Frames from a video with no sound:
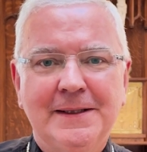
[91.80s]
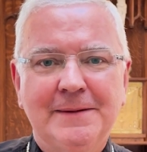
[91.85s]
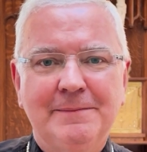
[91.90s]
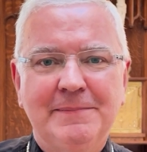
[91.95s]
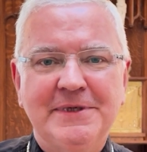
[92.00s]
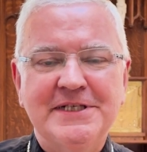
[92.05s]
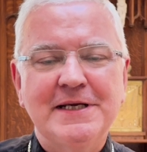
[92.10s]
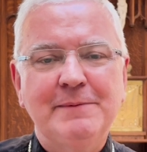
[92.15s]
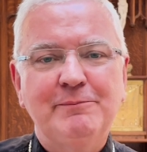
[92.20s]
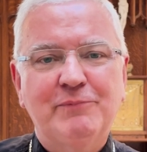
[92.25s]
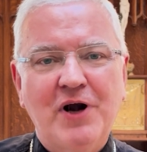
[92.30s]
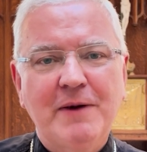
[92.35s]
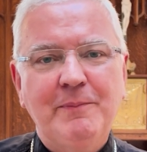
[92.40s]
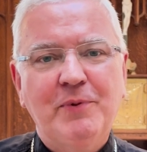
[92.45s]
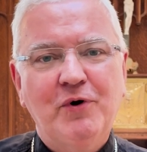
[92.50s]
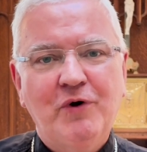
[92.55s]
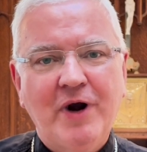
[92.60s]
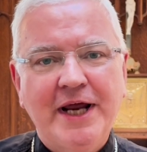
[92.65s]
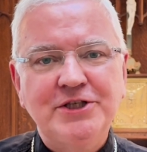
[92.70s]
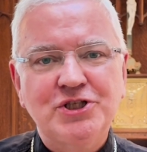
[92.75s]
But in
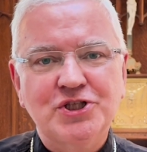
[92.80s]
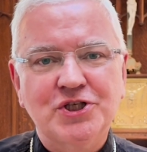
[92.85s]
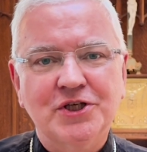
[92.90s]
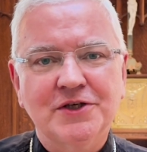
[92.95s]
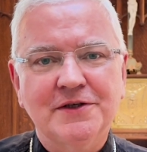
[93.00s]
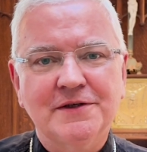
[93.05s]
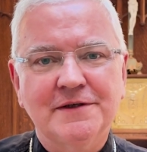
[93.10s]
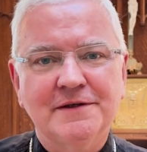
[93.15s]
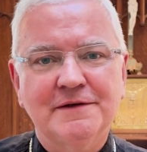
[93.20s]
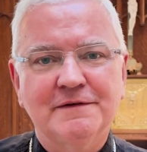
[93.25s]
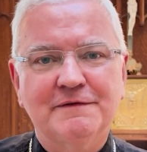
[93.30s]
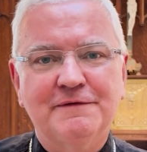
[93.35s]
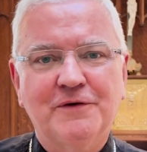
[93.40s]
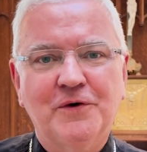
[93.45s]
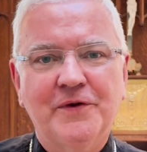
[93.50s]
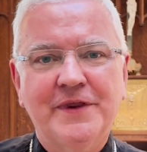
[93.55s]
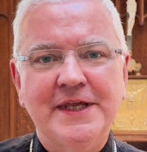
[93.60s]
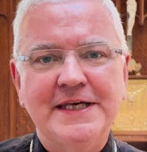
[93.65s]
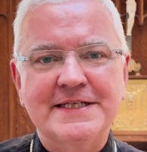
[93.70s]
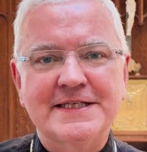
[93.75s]
preparation
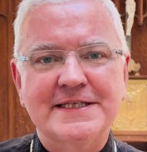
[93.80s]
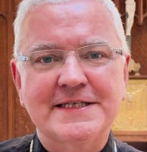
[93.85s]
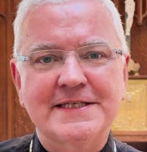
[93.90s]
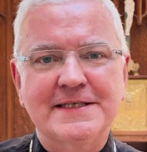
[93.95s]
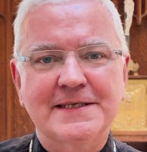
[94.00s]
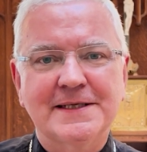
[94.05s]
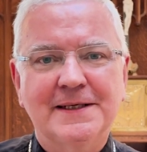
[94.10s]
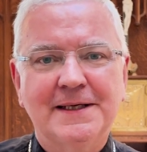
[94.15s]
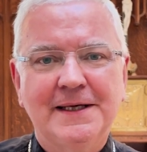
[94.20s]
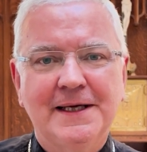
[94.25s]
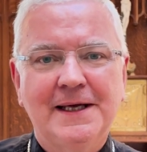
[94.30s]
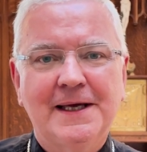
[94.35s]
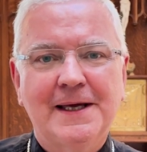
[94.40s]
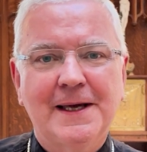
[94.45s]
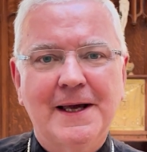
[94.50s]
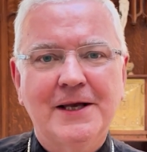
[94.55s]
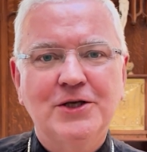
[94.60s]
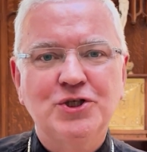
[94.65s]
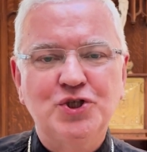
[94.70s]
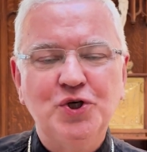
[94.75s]
for this
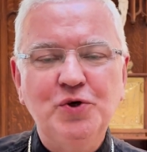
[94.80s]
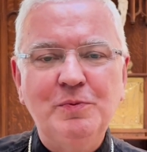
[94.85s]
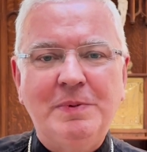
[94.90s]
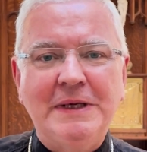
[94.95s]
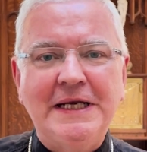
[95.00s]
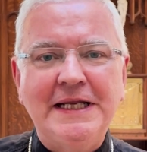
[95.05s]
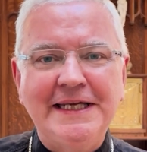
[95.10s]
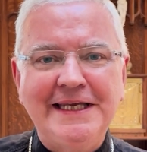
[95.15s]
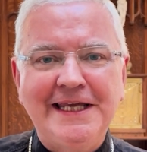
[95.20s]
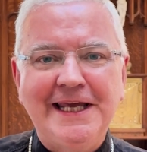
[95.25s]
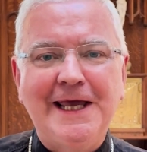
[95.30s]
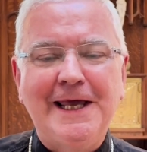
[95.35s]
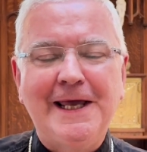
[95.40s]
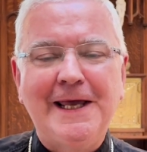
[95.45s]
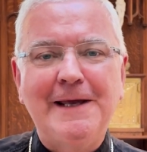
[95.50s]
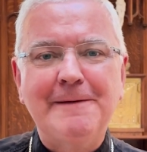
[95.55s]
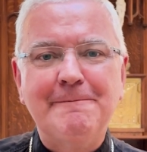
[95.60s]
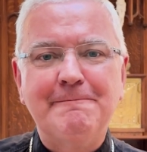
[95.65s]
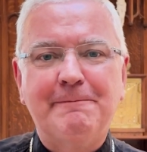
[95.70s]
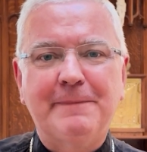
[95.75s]
Jubilee
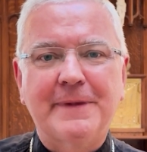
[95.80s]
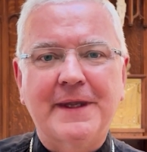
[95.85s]
Year,